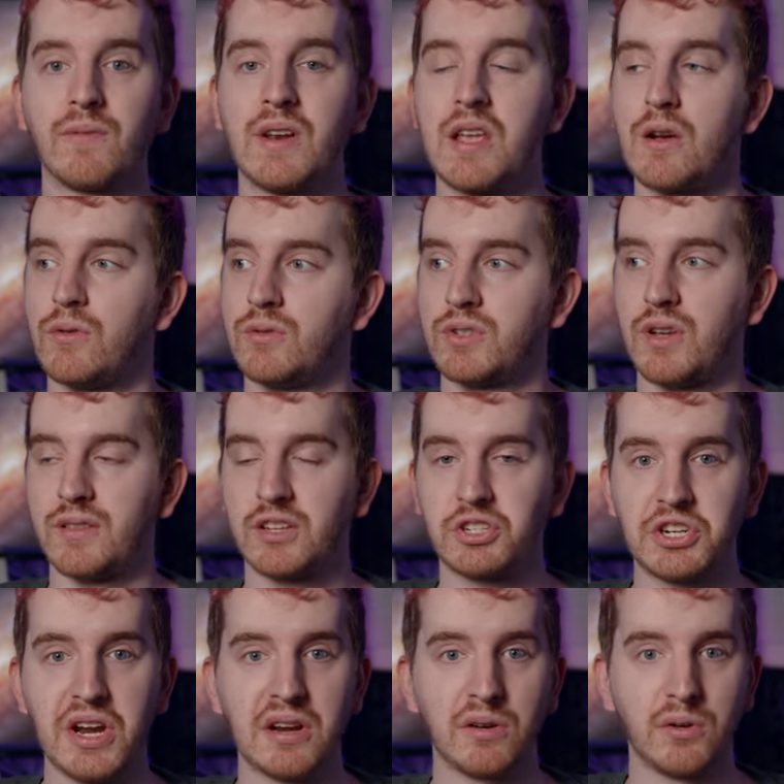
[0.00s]
videos on the
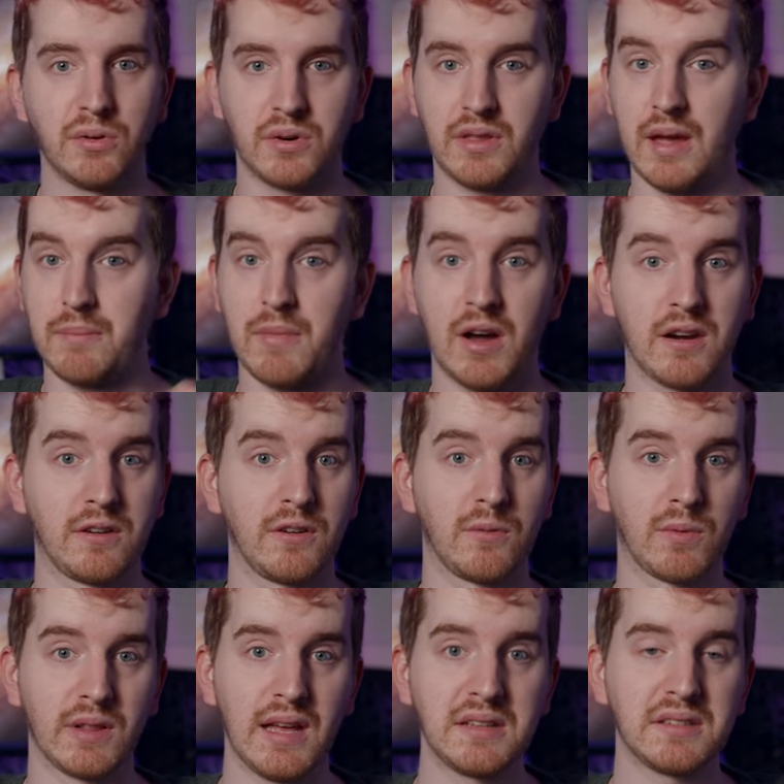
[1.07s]
channel or that monitor
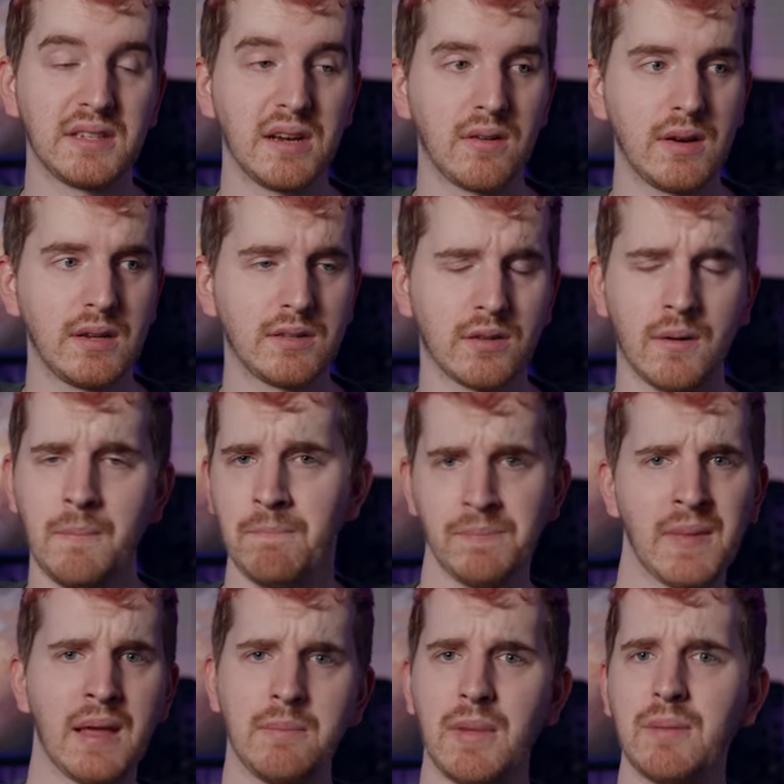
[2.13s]
roulette series or
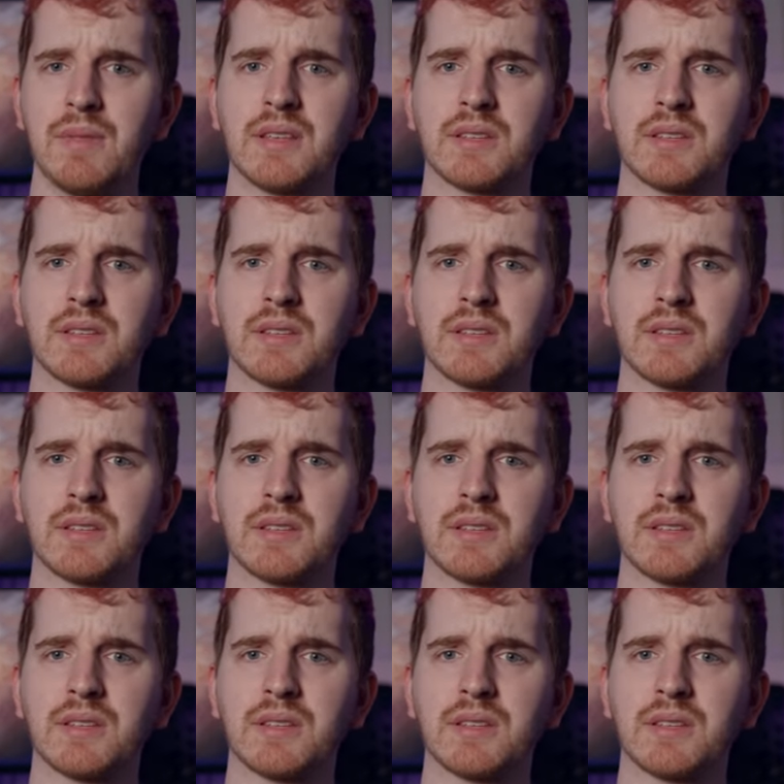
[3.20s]
maybe